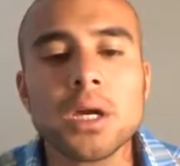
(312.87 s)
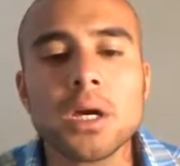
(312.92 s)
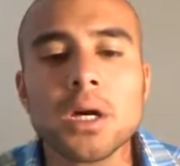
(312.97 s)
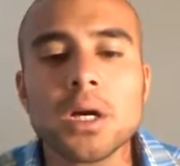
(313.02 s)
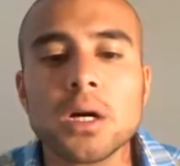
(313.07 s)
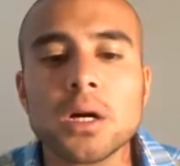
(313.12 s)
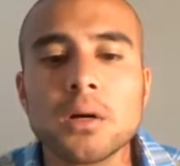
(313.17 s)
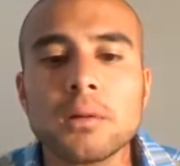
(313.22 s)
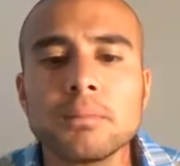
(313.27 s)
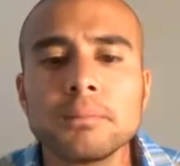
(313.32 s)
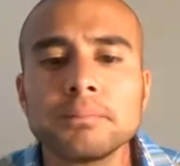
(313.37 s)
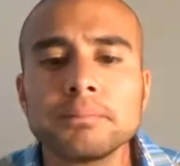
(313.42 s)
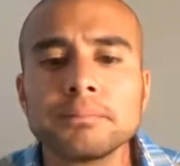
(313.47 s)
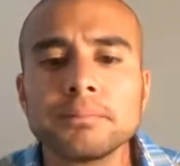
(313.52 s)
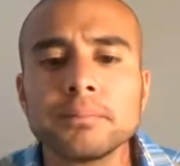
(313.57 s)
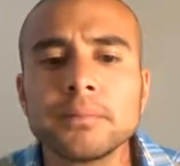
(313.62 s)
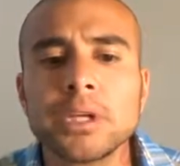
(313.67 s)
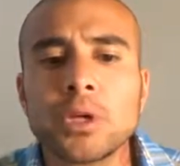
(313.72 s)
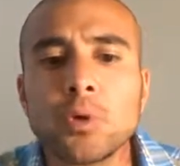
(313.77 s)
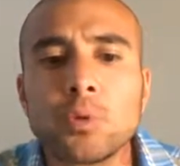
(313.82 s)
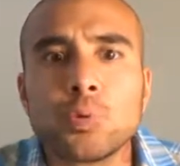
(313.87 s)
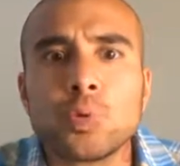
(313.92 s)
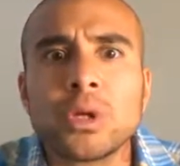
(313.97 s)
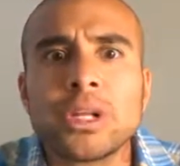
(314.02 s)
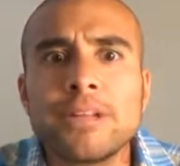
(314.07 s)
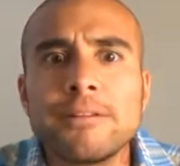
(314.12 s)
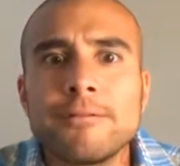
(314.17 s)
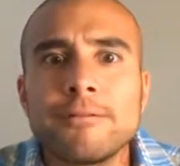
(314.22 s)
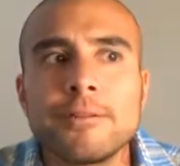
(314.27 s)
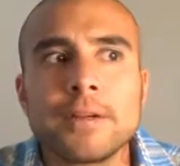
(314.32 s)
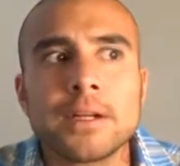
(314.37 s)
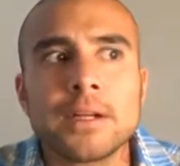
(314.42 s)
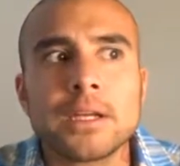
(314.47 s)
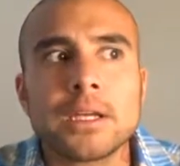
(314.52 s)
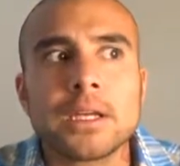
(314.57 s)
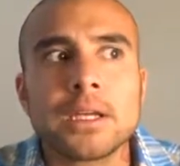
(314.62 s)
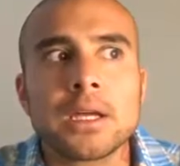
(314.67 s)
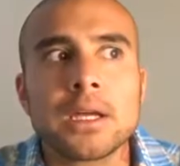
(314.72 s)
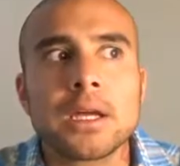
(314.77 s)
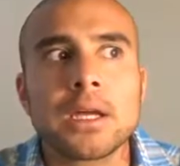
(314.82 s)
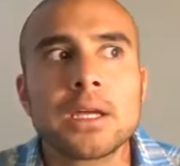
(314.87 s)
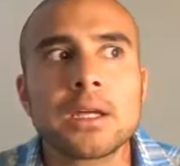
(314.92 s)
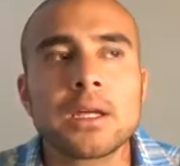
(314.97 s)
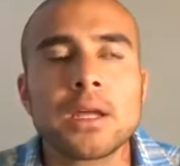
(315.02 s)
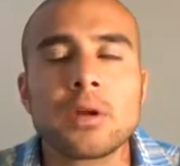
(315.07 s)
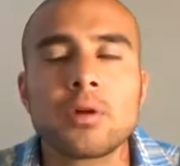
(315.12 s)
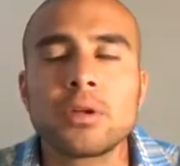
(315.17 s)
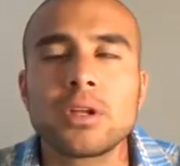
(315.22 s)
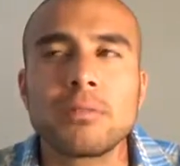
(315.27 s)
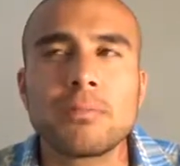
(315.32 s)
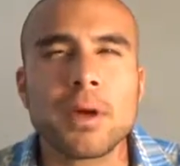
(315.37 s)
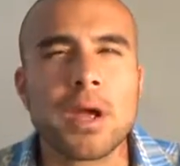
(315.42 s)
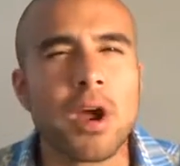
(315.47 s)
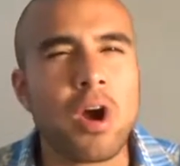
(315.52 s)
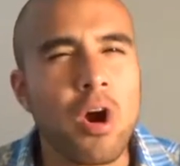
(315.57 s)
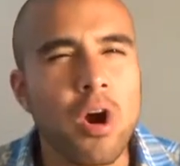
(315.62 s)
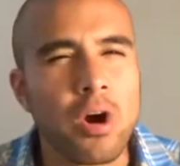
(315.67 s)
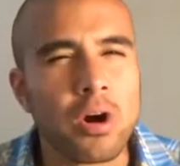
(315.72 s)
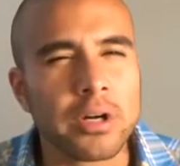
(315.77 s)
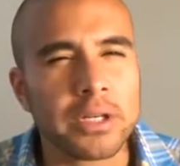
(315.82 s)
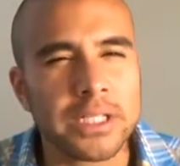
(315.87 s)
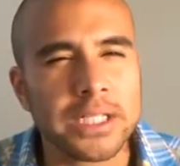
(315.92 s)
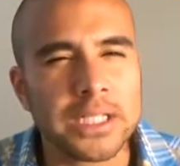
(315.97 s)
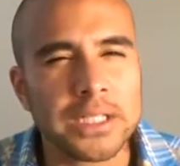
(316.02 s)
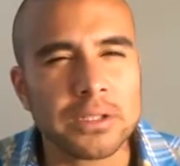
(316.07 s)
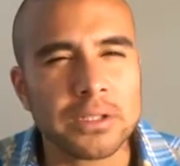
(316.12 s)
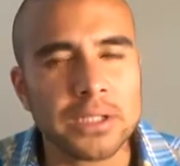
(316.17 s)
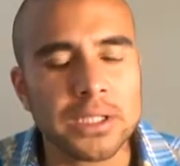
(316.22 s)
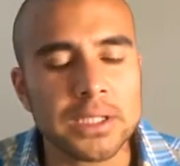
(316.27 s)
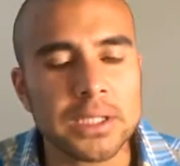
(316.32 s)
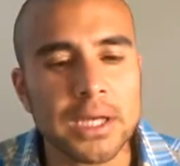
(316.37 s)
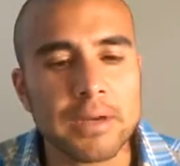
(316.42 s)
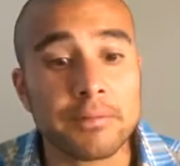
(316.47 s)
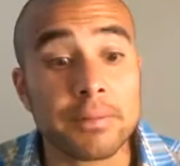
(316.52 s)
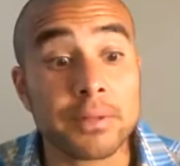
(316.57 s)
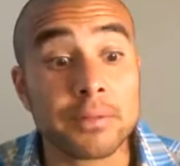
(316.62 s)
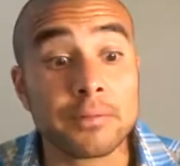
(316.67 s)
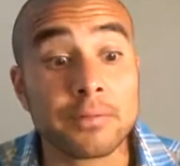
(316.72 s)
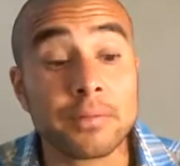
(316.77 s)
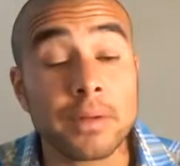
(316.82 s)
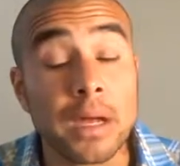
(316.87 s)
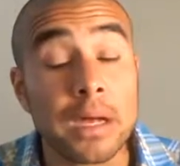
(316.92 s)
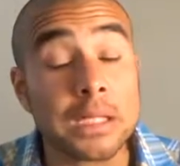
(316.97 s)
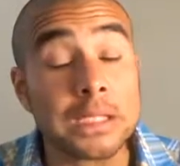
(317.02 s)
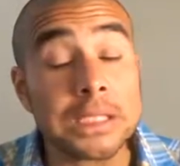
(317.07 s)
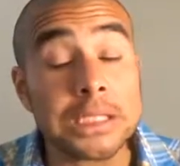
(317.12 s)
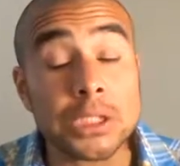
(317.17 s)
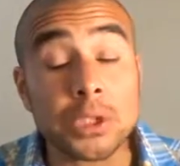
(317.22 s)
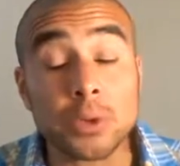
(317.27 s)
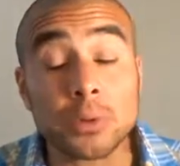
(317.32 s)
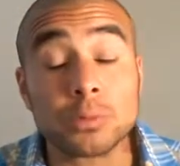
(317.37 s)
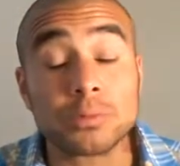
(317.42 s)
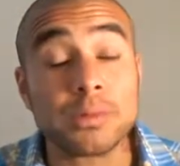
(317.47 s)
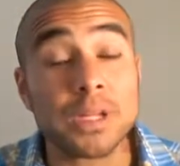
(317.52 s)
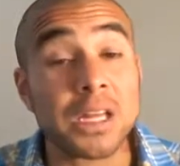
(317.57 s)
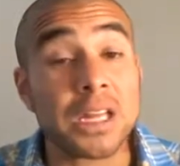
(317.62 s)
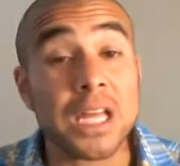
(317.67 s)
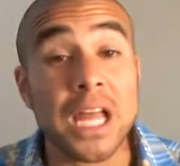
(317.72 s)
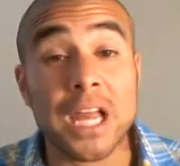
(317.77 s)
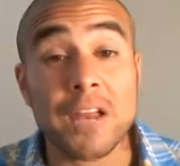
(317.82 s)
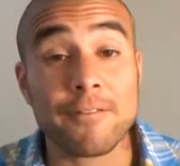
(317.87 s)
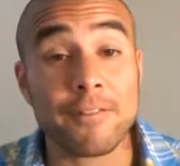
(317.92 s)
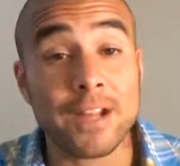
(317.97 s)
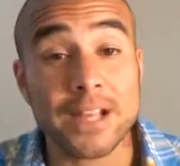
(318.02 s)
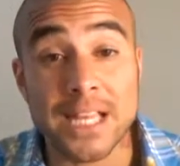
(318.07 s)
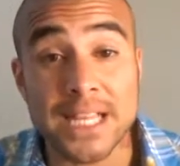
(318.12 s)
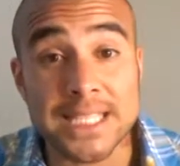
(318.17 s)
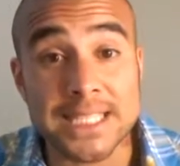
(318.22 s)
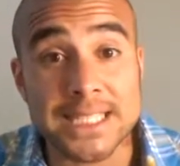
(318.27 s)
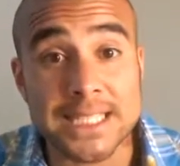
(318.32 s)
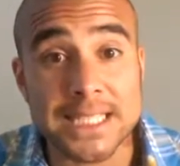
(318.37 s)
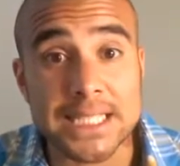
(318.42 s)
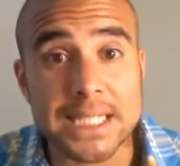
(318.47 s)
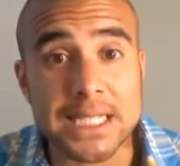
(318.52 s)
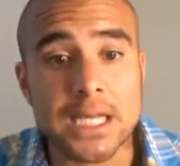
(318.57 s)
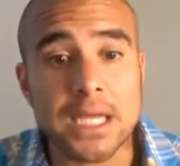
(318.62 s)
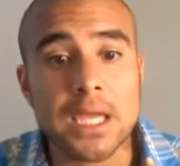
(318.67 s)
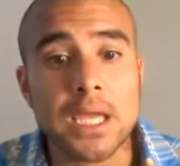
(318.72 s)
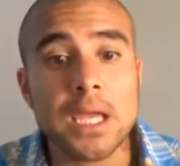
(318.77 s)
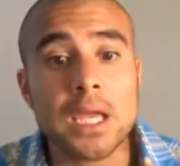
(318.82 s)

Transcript: Really feeling not only my heart healing, I've been, a lot of cleansing.